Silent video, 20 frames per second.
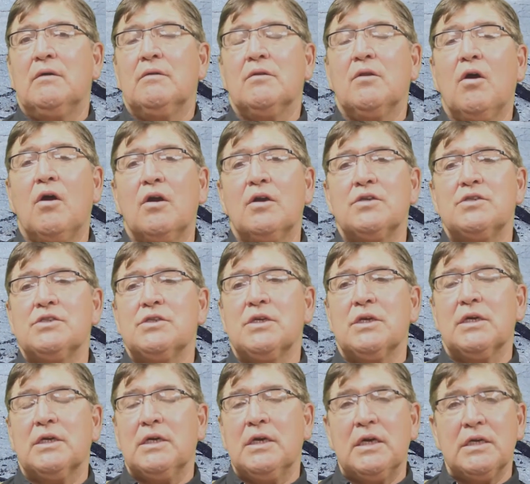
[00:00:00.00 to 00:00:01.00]
Large
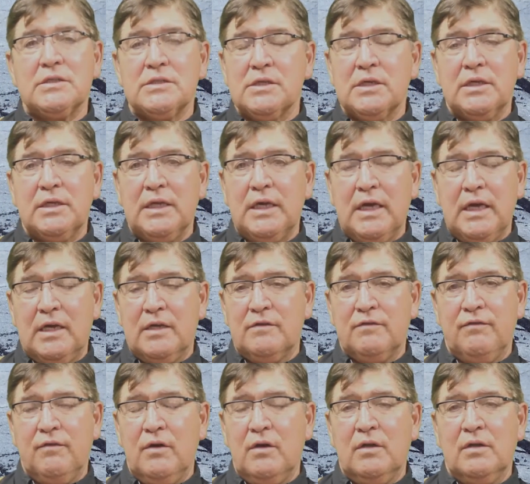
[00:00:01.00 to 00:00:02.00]
cuts in the
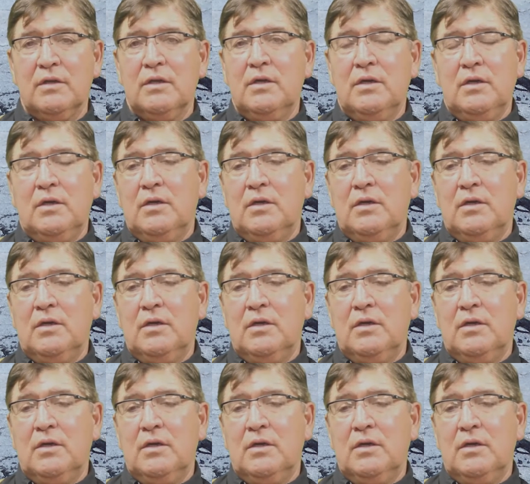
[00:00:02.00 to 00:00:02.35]
asphalt